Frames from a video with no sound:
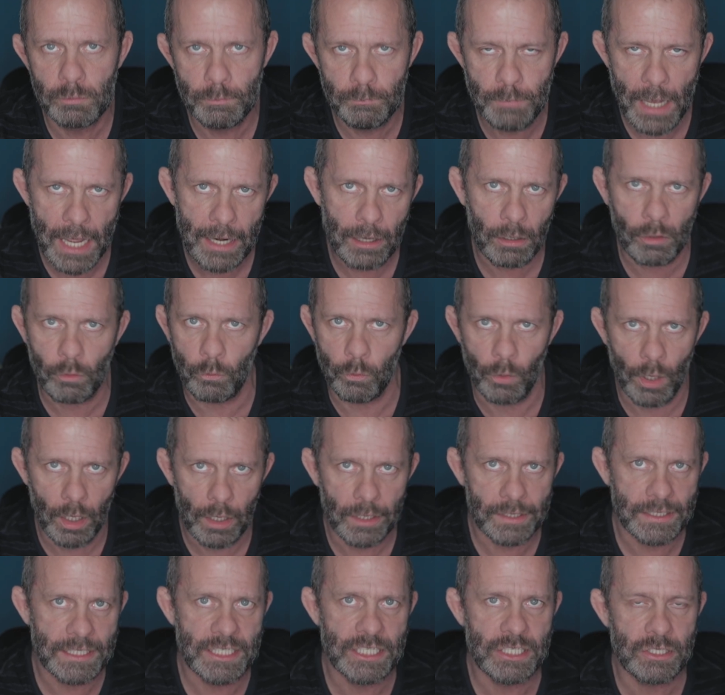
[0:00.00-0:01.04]
better
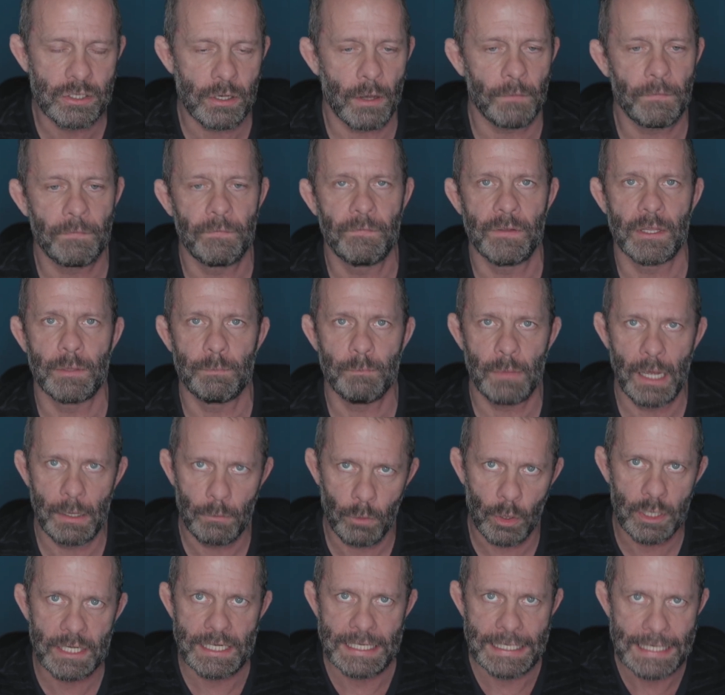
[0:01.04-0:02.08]
quality stuff with my
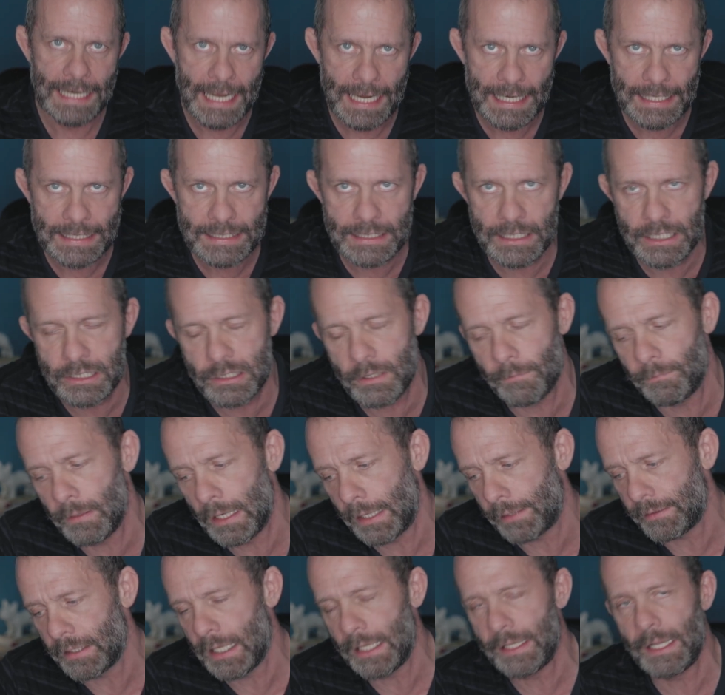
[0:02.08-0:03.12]
1DX and stuff
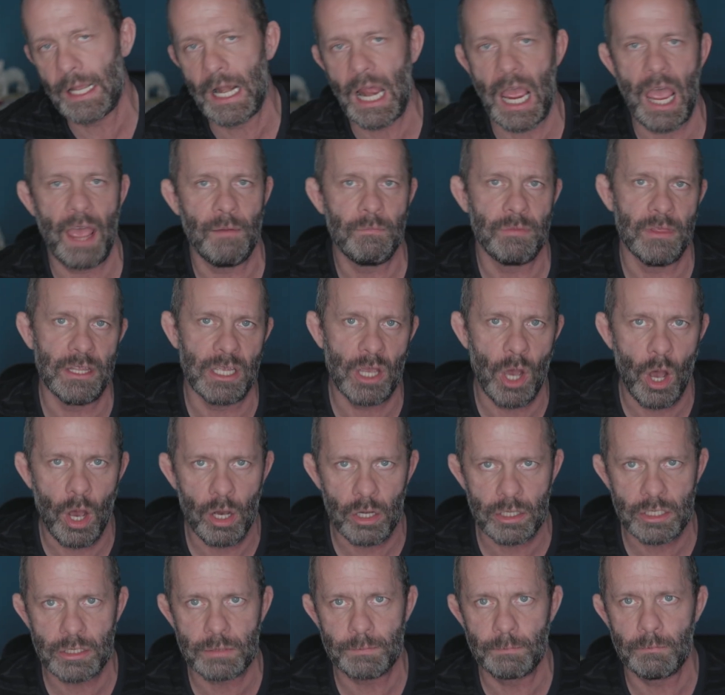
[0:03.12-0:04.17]
like that, and I have the
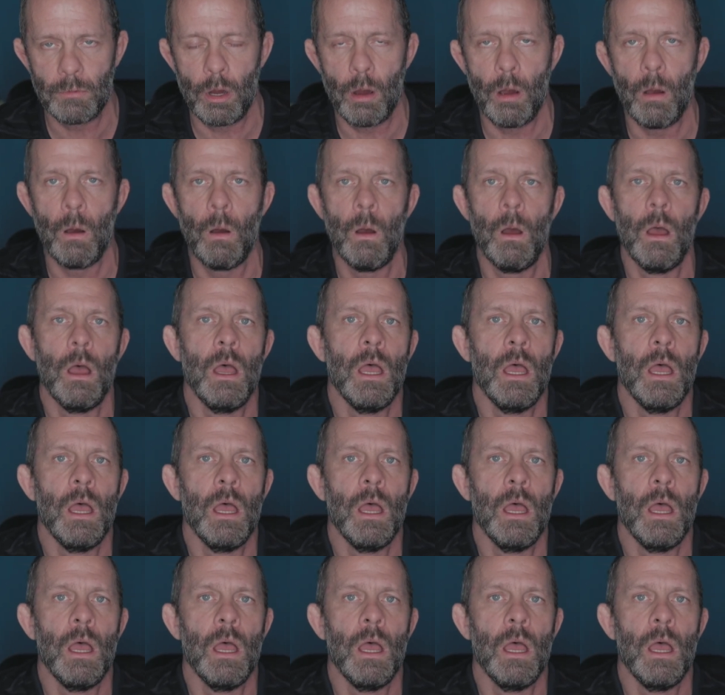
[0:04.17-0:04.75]
Osmo,